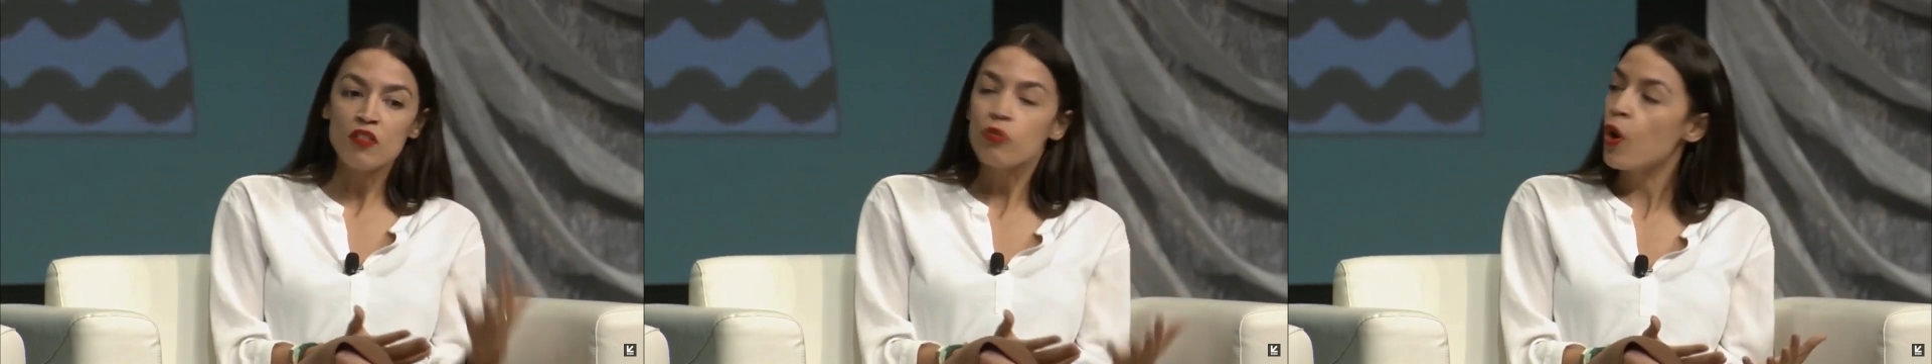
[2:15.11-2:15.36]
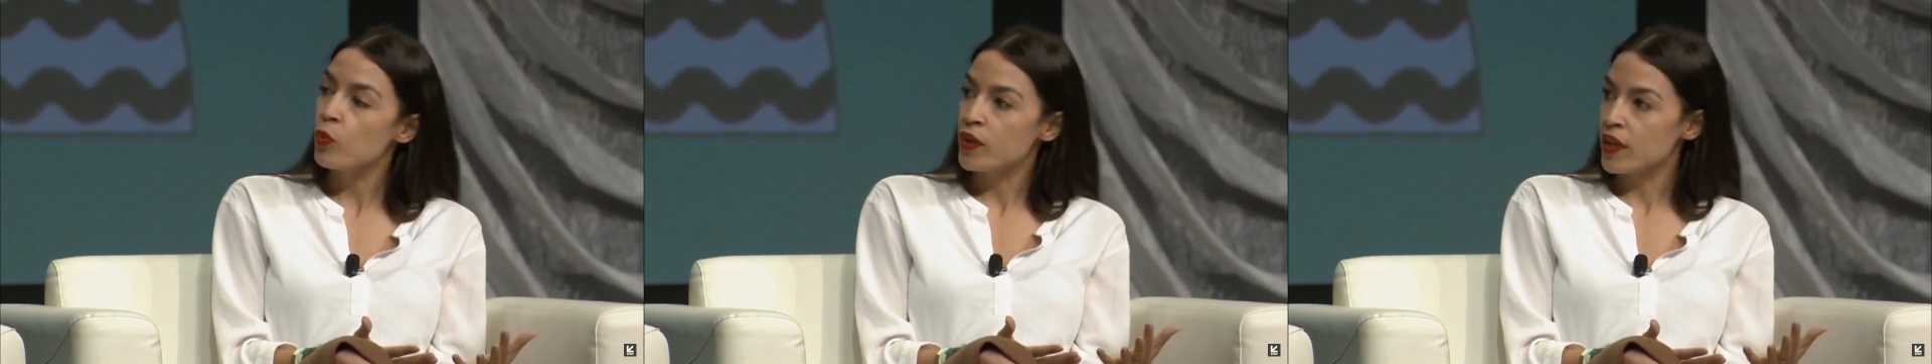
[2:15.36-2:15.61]
of
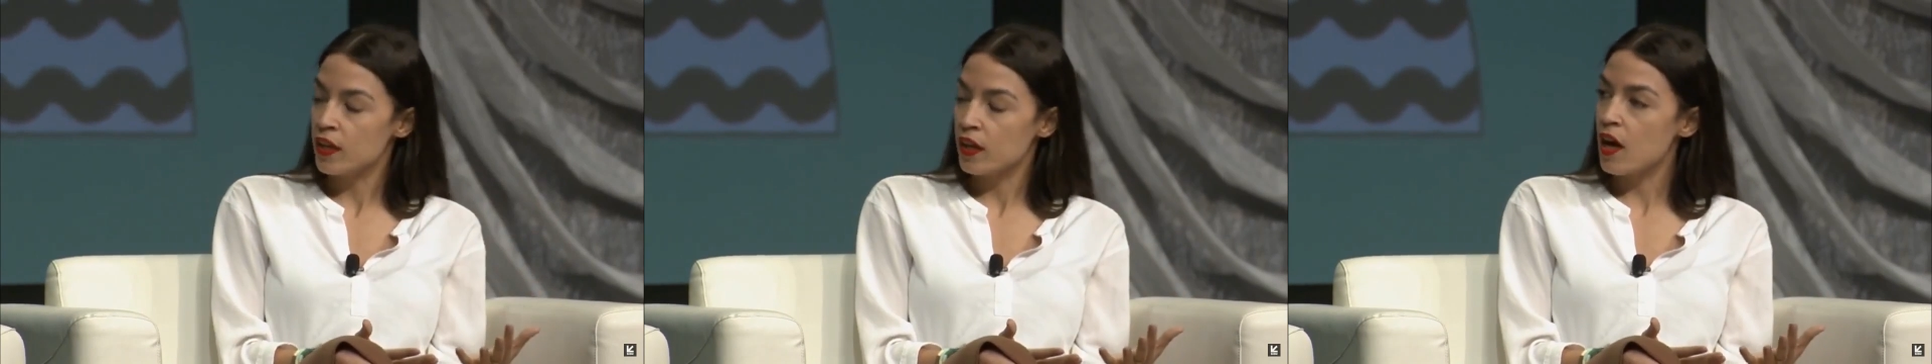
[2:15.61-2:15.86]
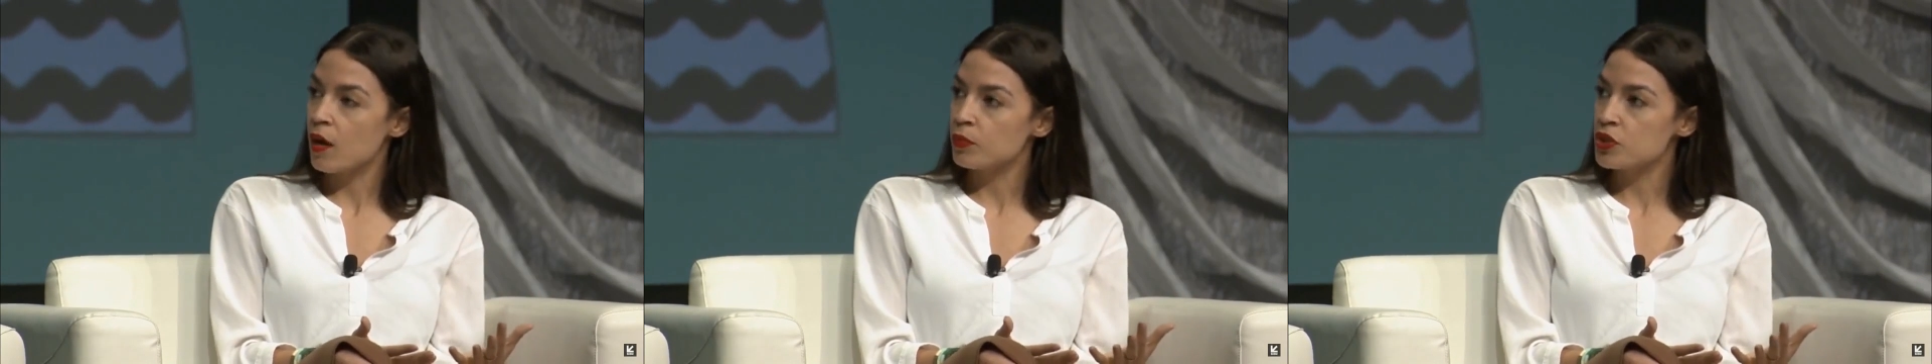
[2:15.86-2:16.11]
what we can
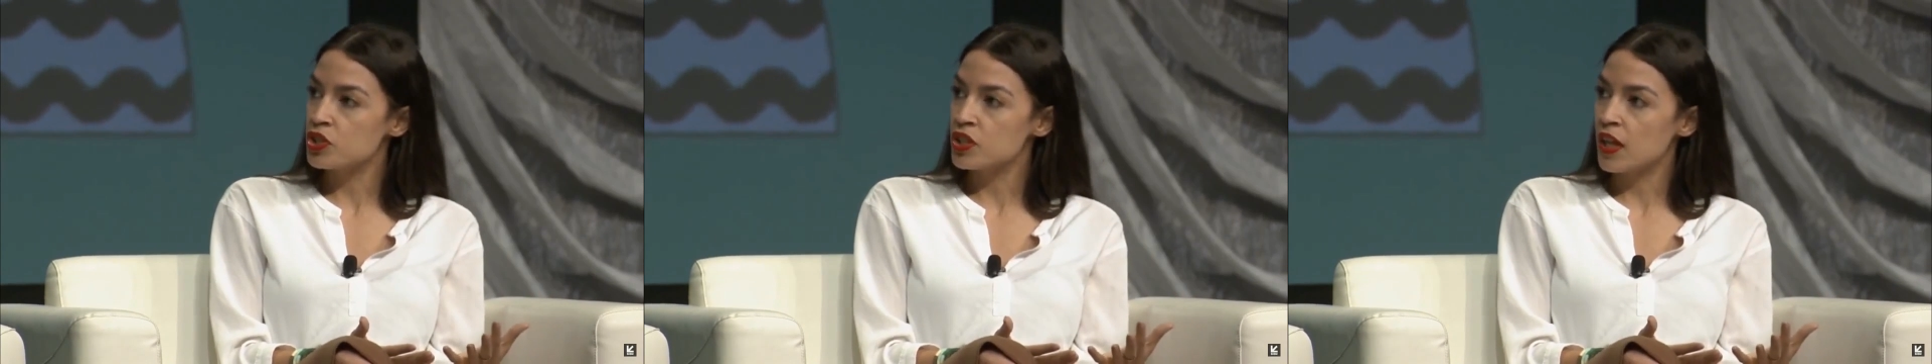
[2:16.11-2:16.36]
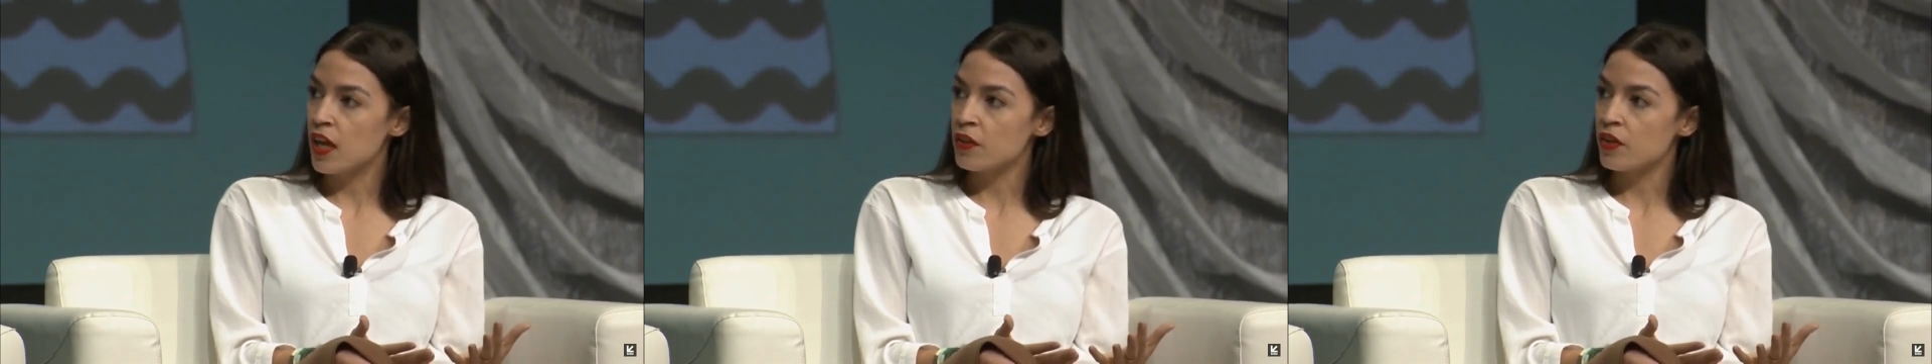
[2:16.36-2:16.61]
accomplish
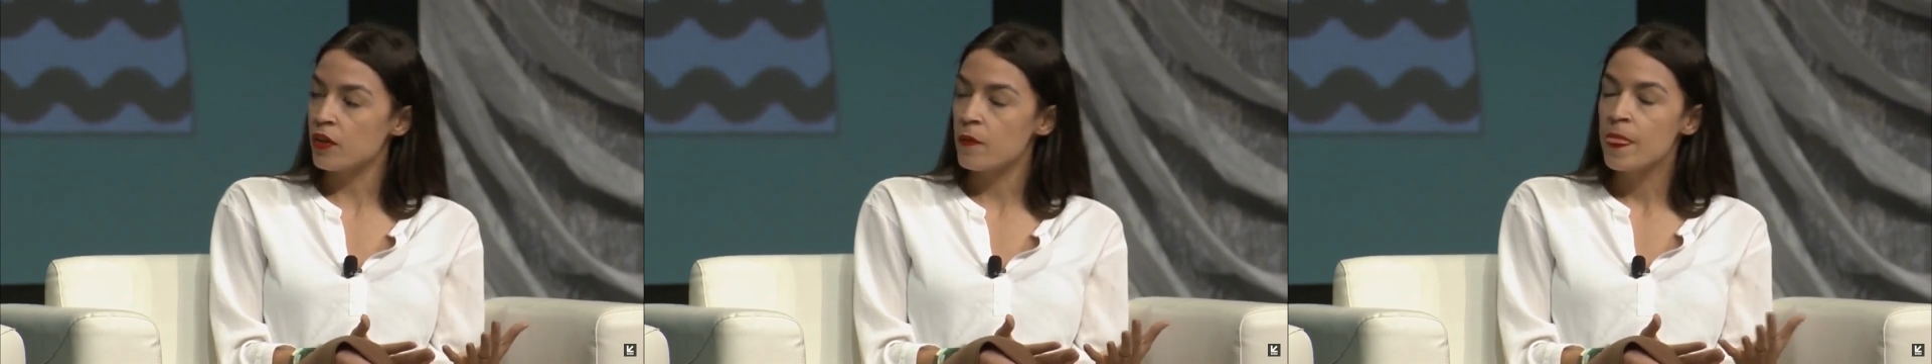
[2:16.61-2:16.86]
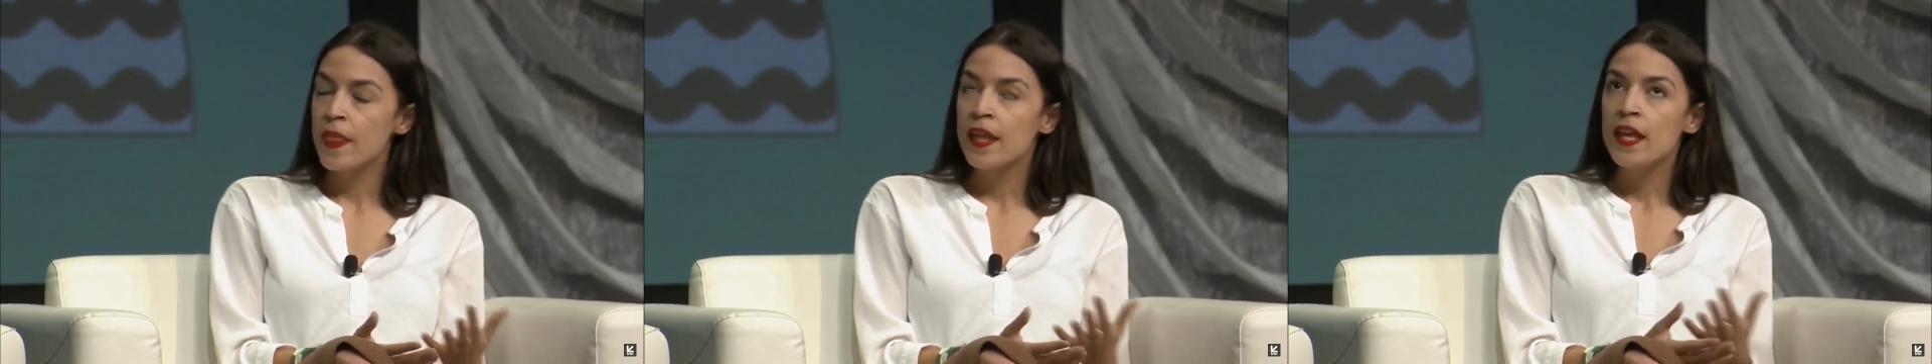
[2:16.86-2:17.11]
together.
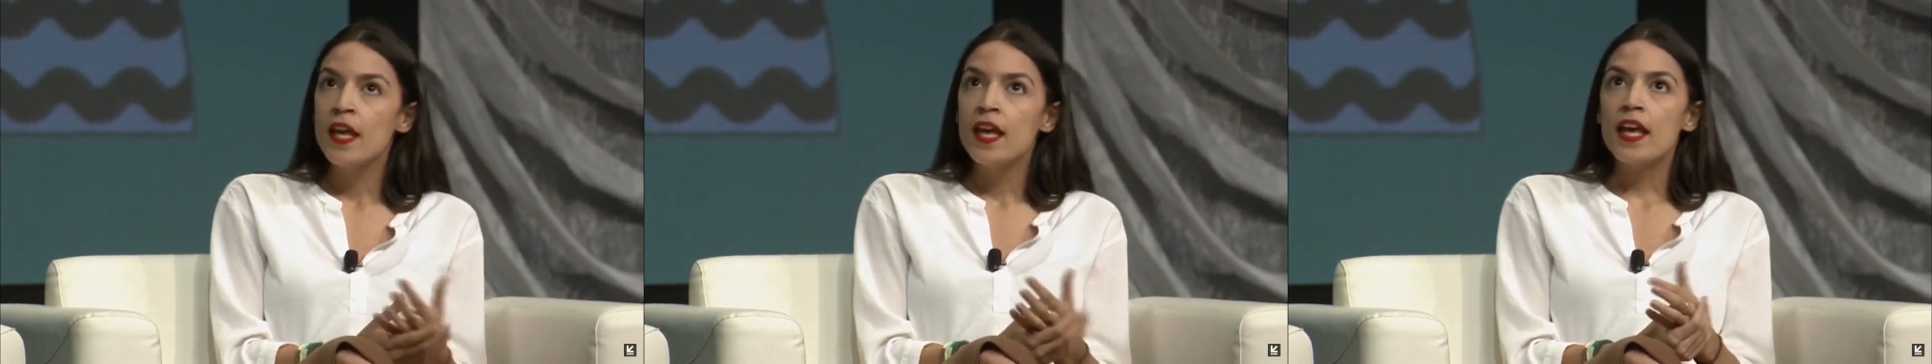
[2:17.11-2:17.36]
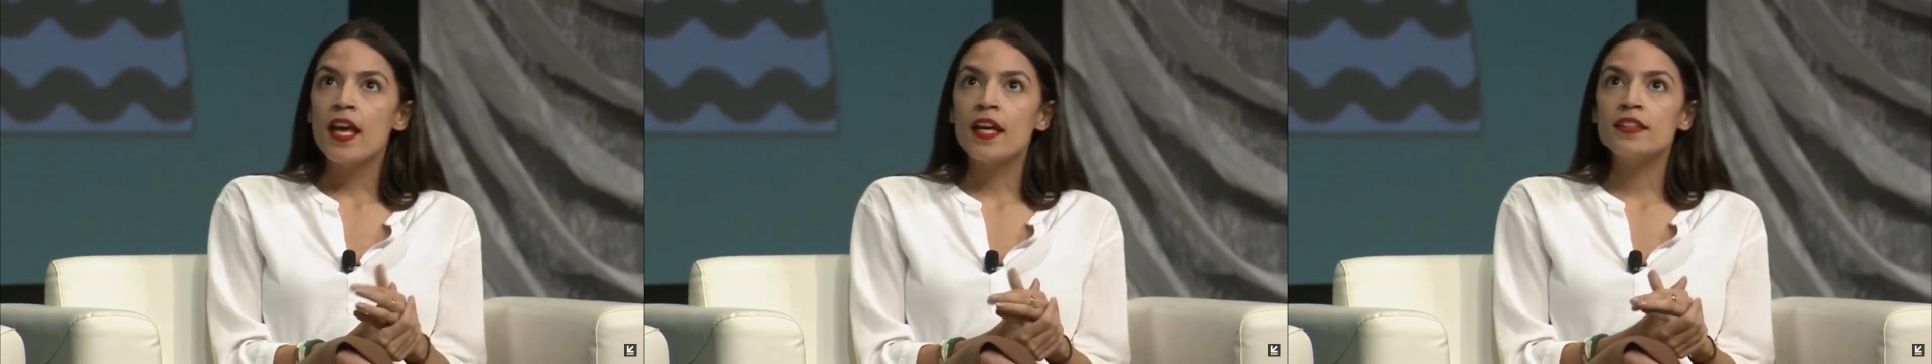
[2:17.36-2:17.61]

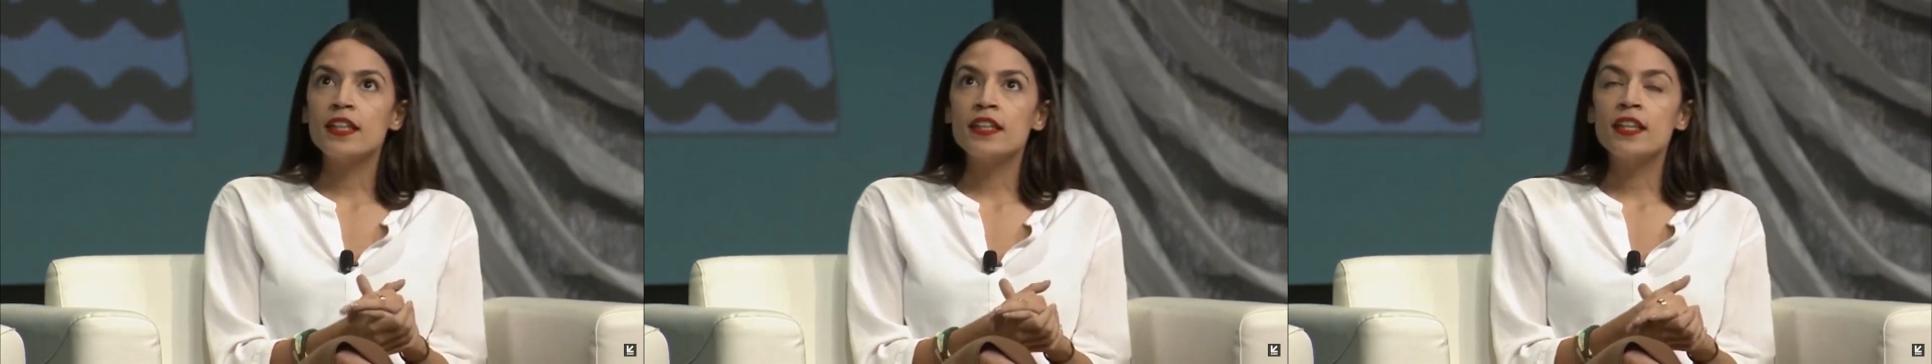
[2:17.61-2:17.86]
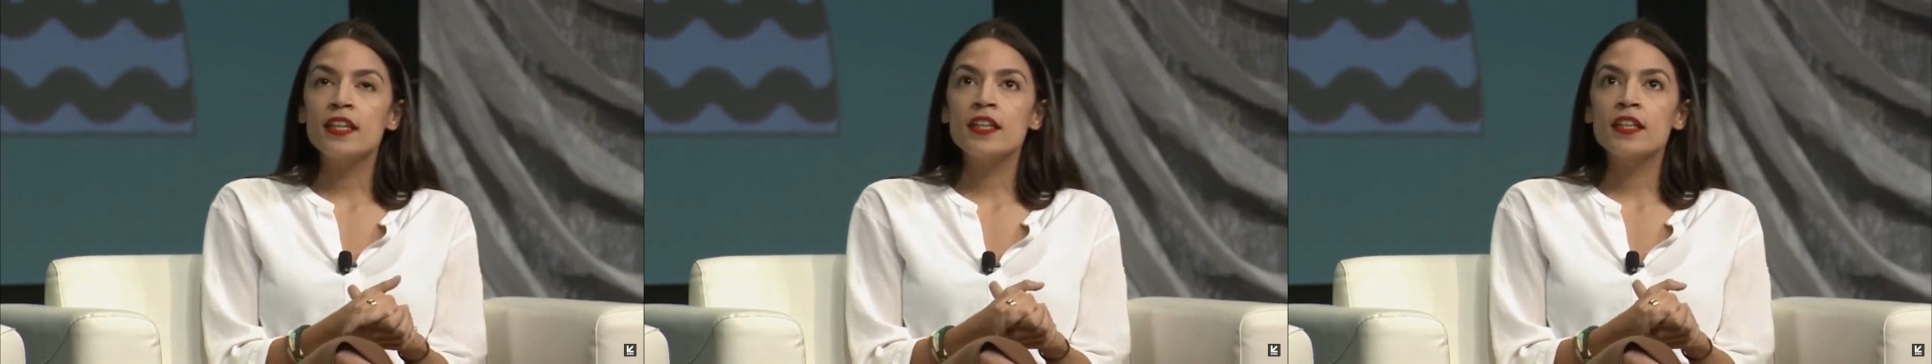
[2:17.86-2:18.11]
And I
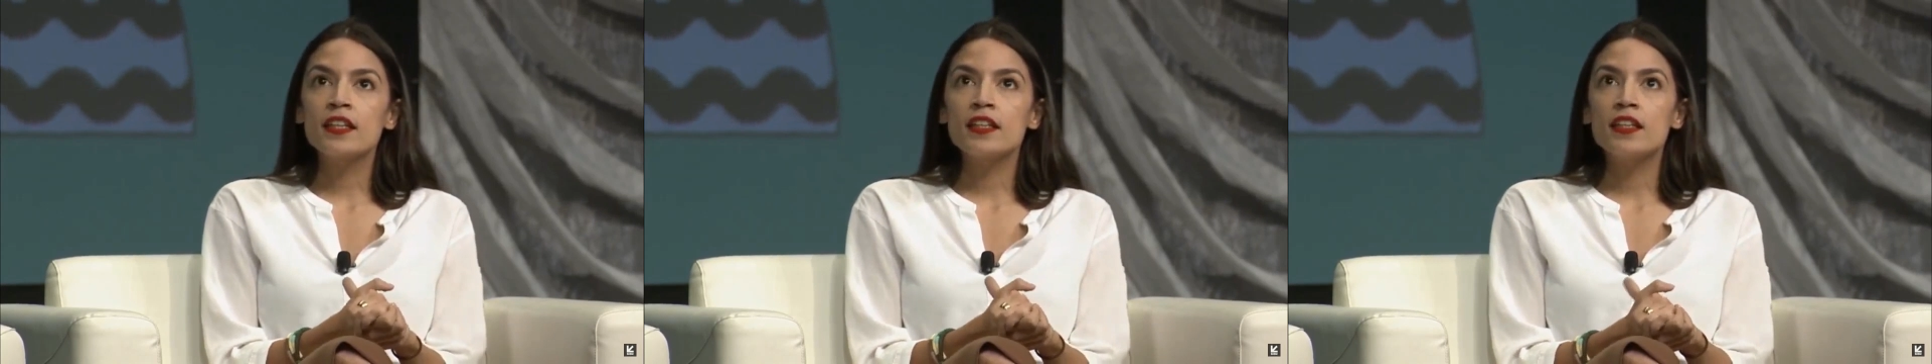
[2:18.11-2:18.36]
think